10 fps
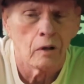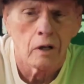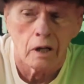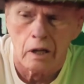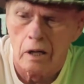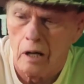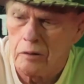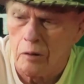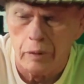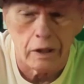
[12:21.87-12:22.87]
And
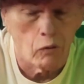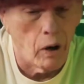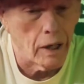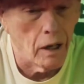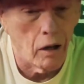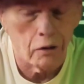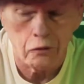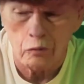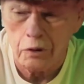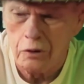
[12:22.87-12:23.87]
to be quite
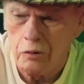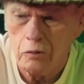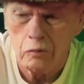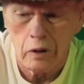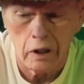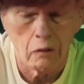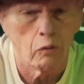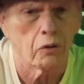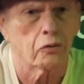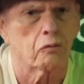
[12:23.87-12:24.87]
honest with you, he
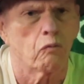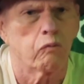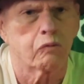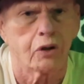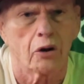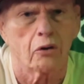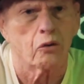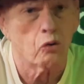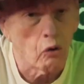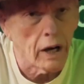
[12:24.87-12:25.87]
was the
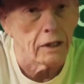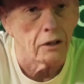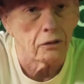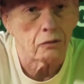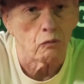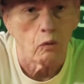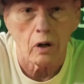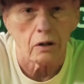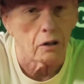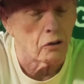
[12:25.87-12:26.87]
greatest, one
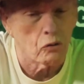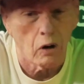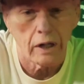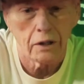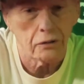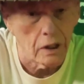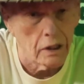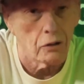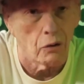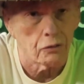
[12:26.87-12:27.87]
of the greatest
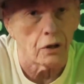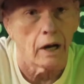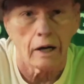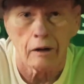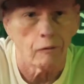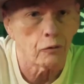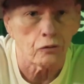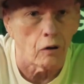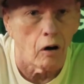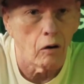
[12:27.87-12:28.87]
heels I ever
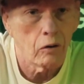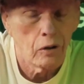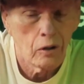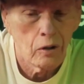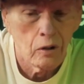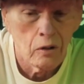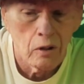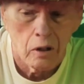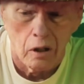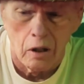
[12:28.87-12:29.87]
saw.
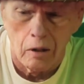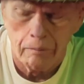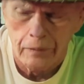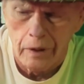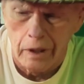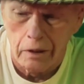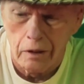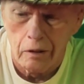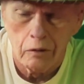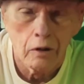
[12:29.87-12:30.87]
And
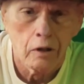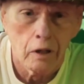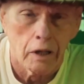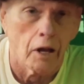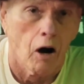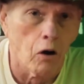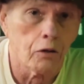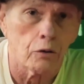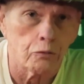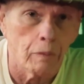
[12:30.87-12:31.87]
all
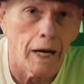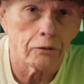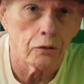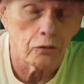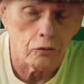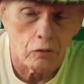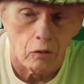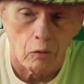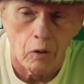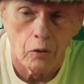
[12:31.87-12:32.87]
those matches
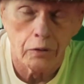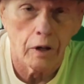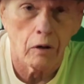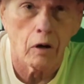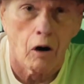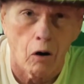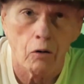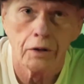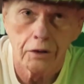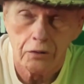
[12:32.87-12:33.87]
were on all
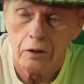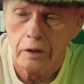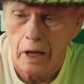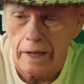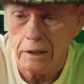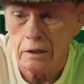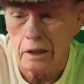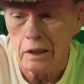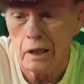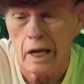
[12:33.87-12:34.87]
these
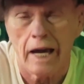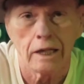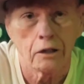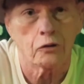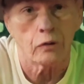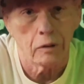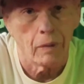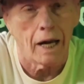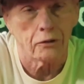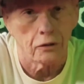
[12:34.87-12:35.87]
1983
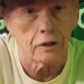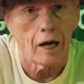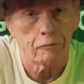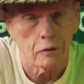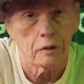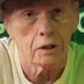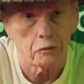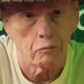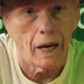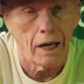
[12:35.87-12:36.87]
matches. After
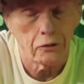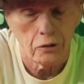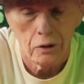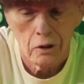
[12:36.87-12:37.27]
this match,